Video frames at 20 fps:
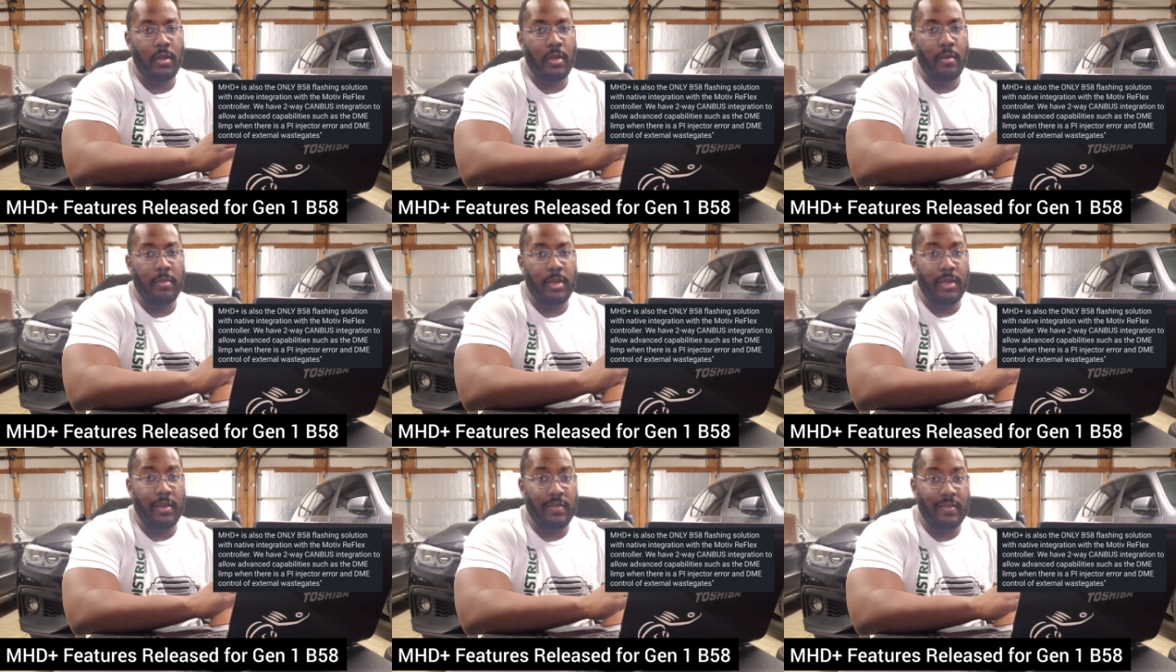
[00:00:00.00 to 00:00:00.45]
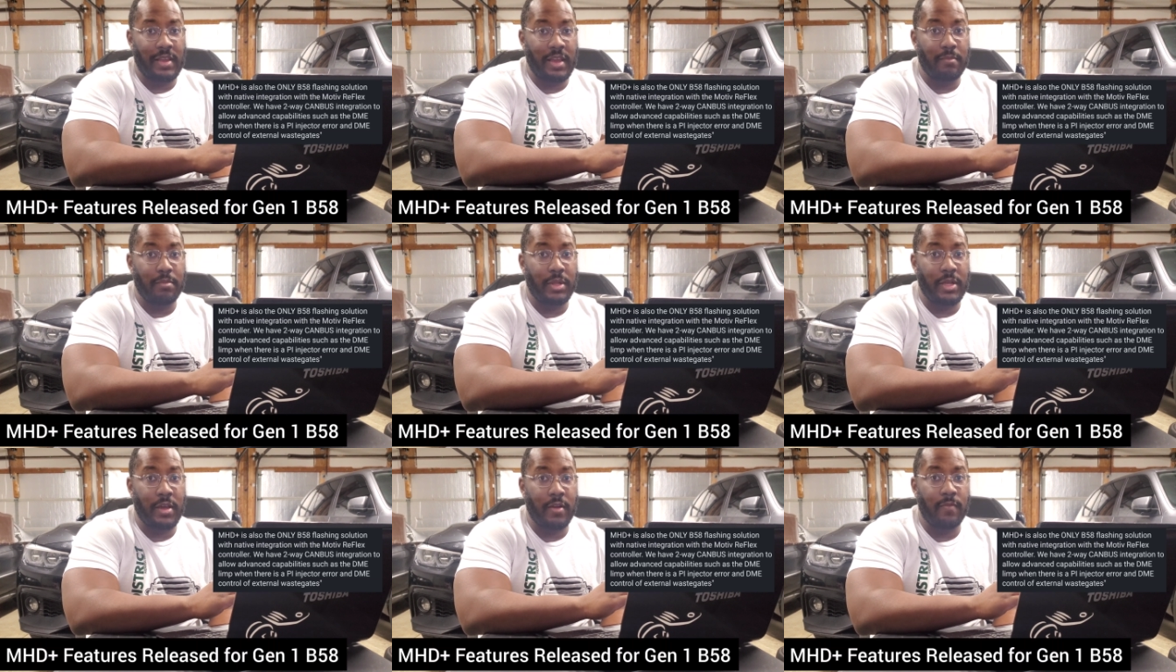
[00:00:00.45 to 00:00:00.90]
because
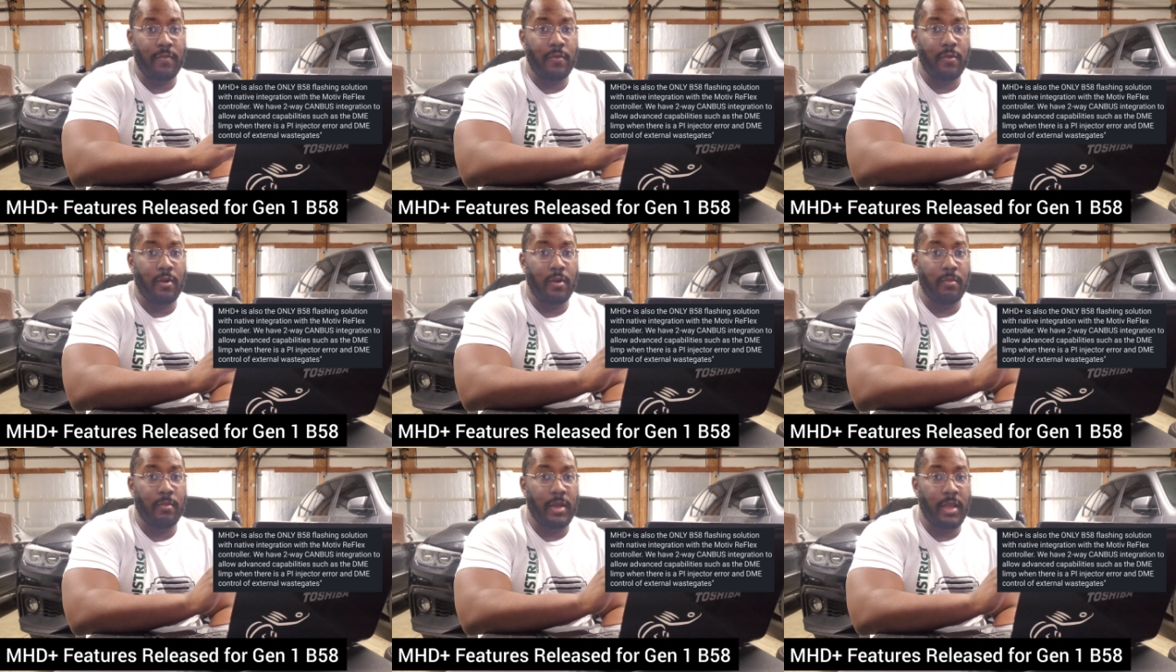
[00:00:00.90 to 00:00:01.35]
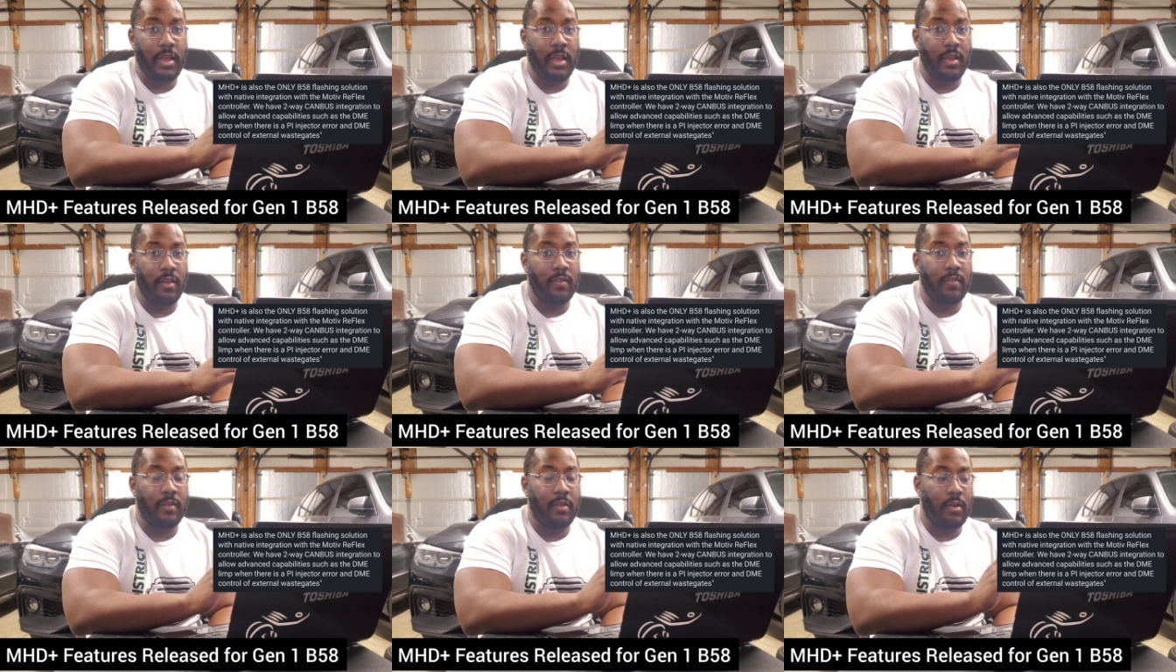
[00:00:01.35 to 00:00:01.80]
that platform
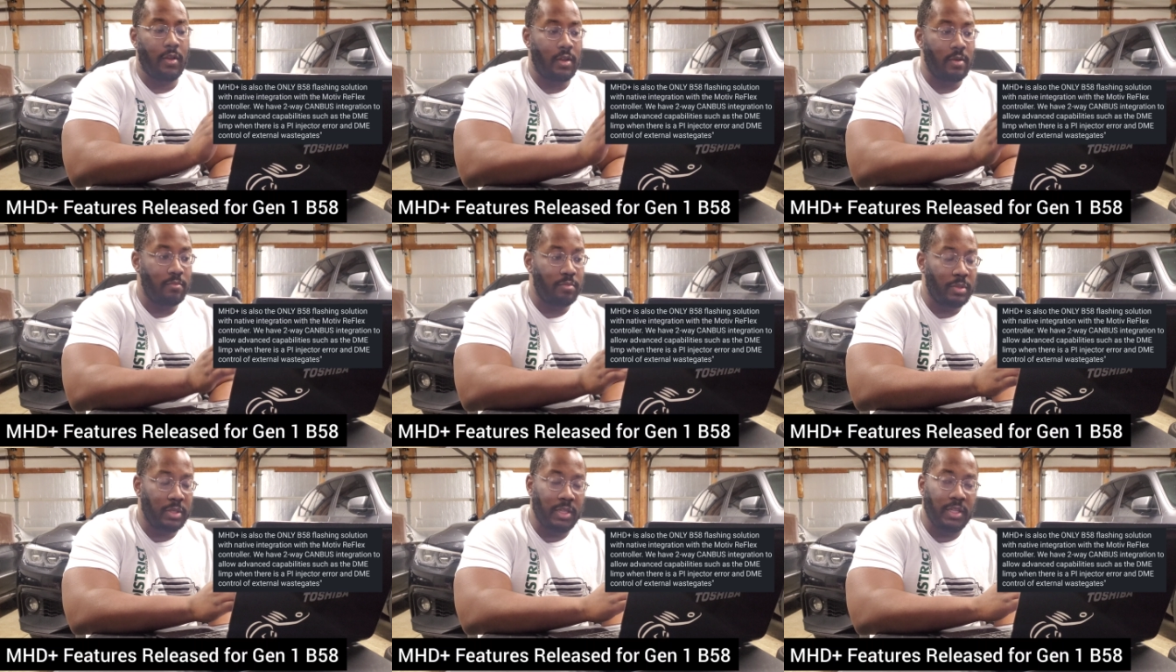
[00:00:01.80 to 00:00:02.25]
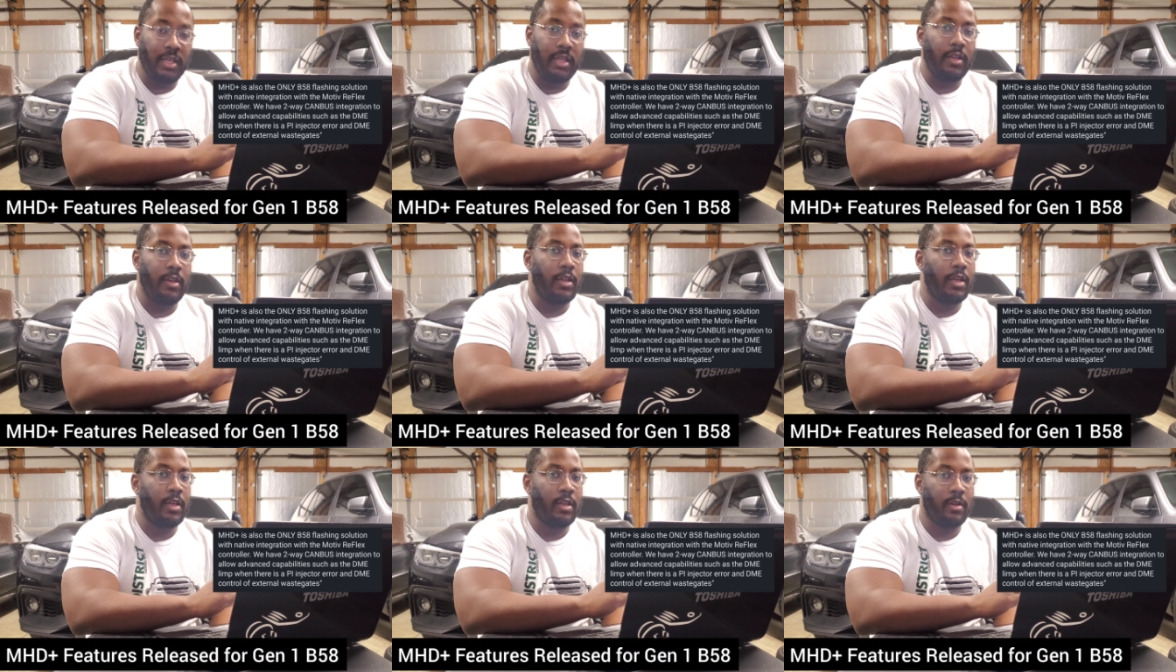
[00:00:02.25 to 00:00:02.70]
has
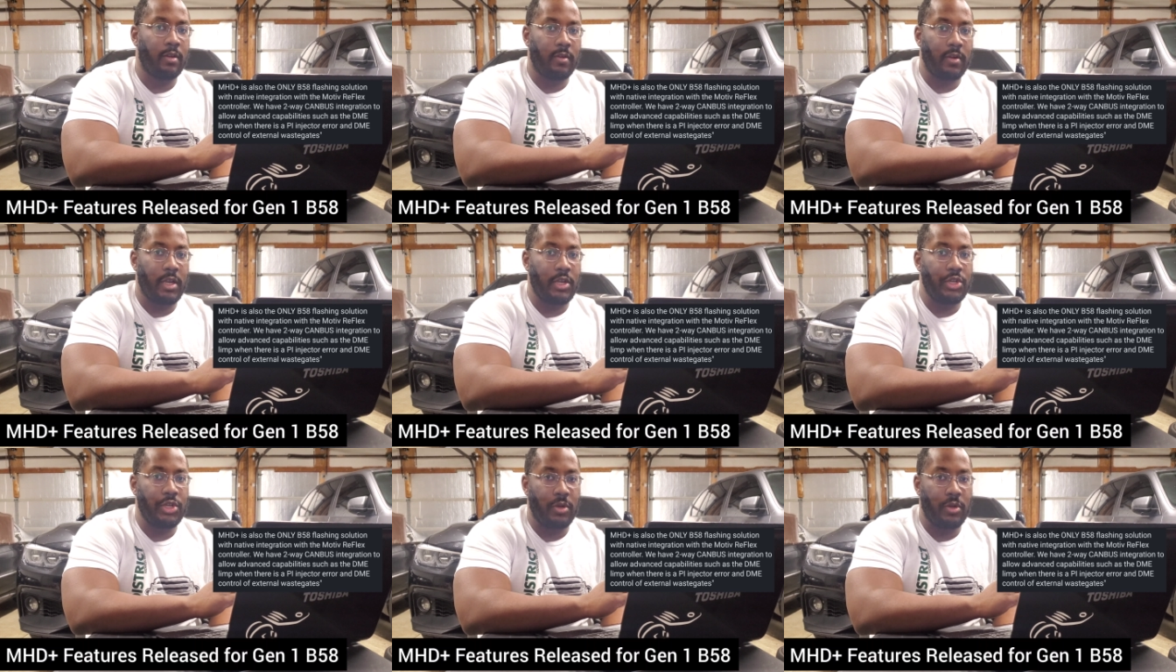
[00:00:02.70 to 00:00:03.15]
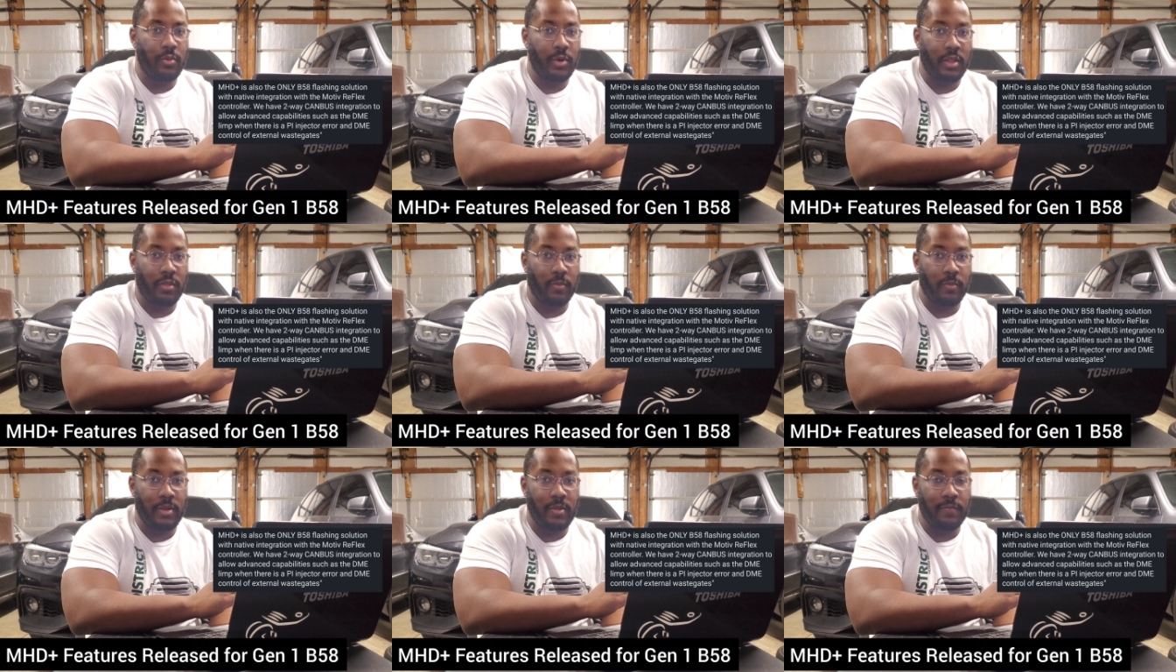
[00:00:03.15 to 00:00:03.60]
complete integration
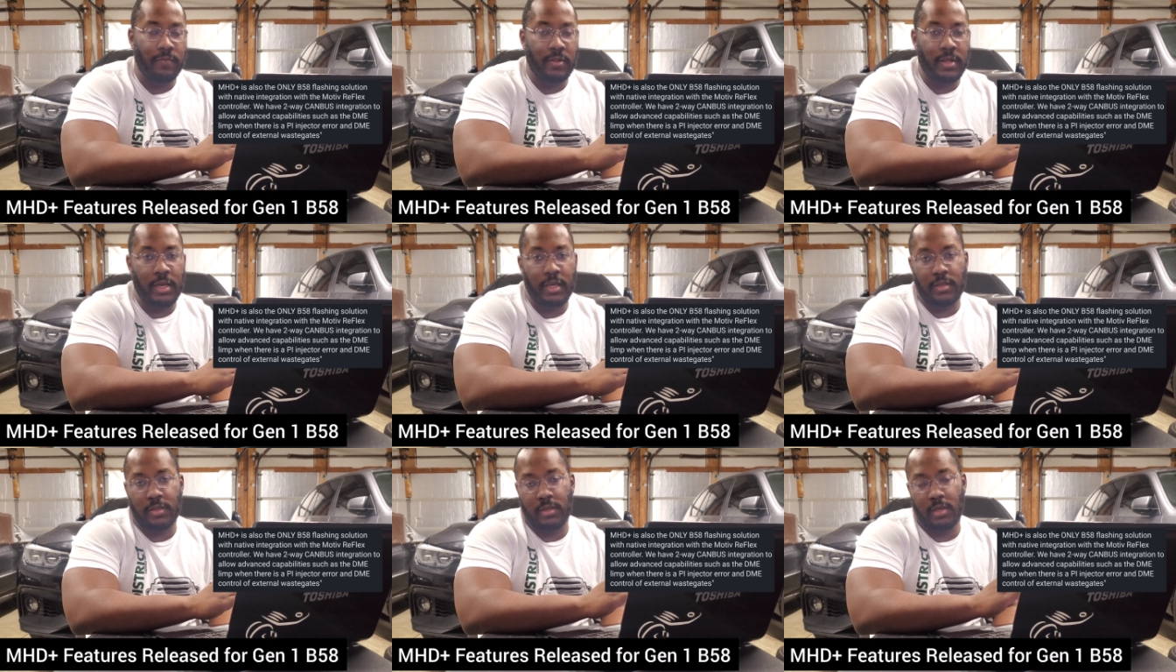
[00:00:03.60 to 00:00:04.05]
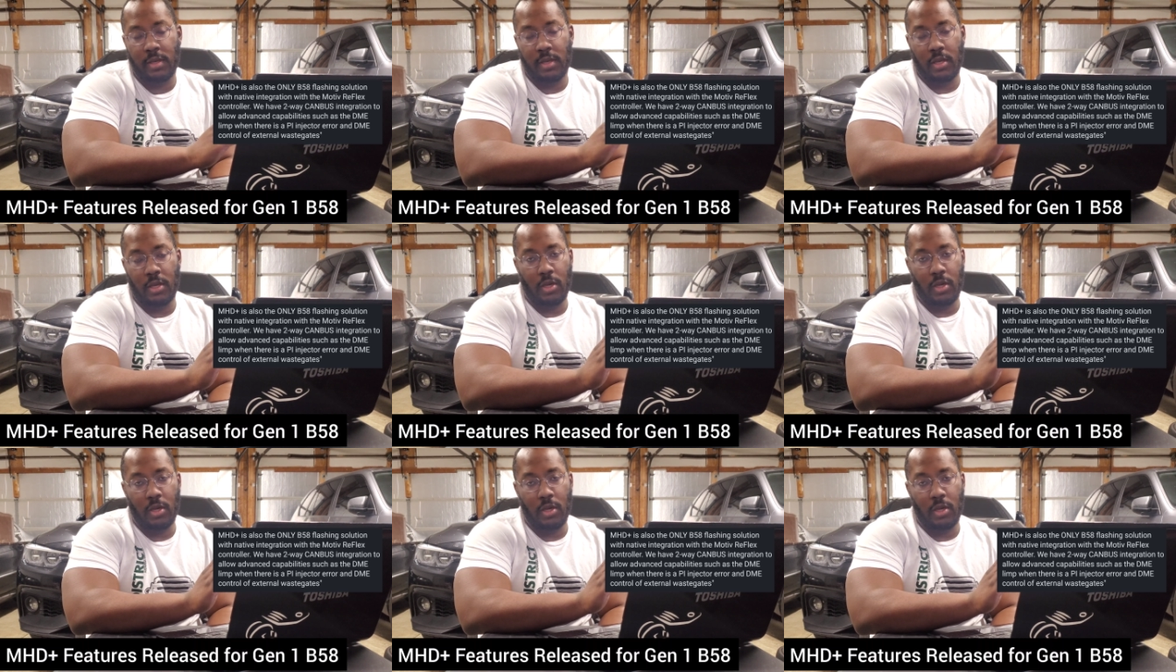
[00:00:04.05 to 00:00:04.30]
with reflex